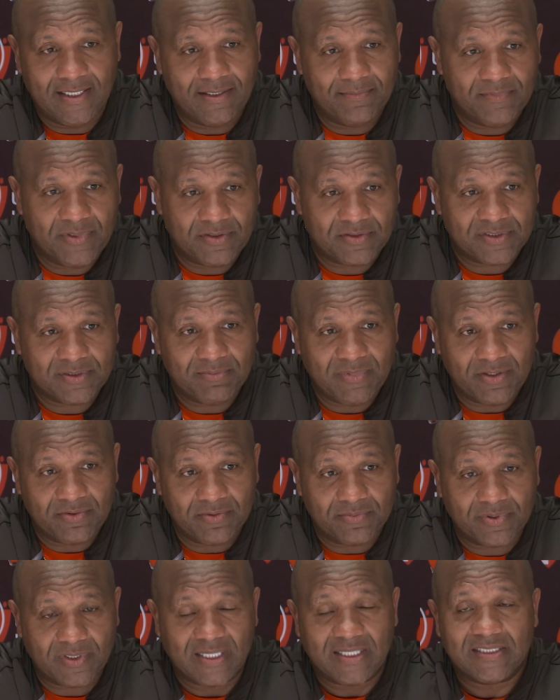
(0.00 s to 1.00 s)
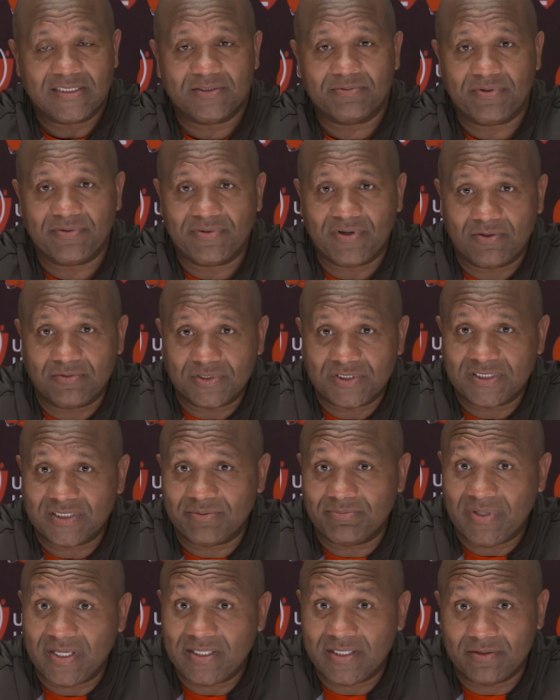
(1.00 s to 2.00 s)
There's some other plays we felt we should
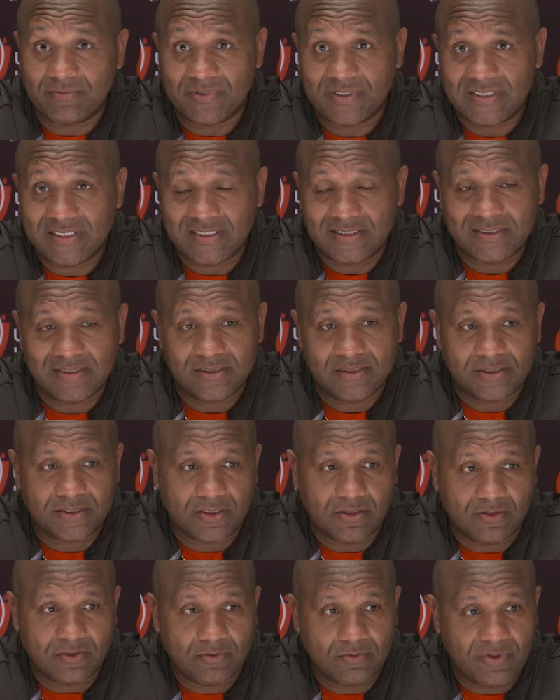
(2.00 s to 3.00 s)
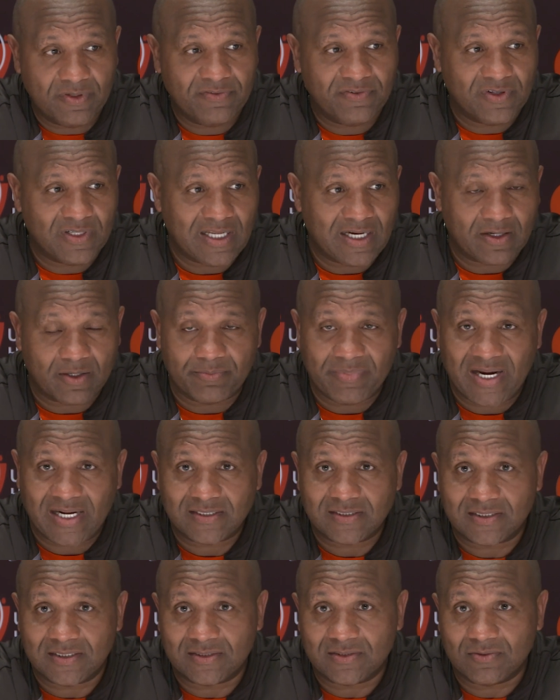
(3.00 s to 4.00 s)
have made that we didn't. So we feel like our
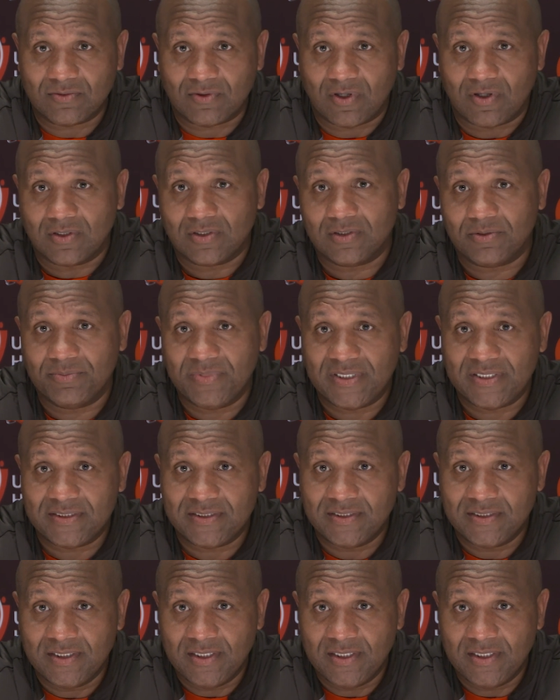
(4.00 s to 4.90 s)
back's against the wall a little bit.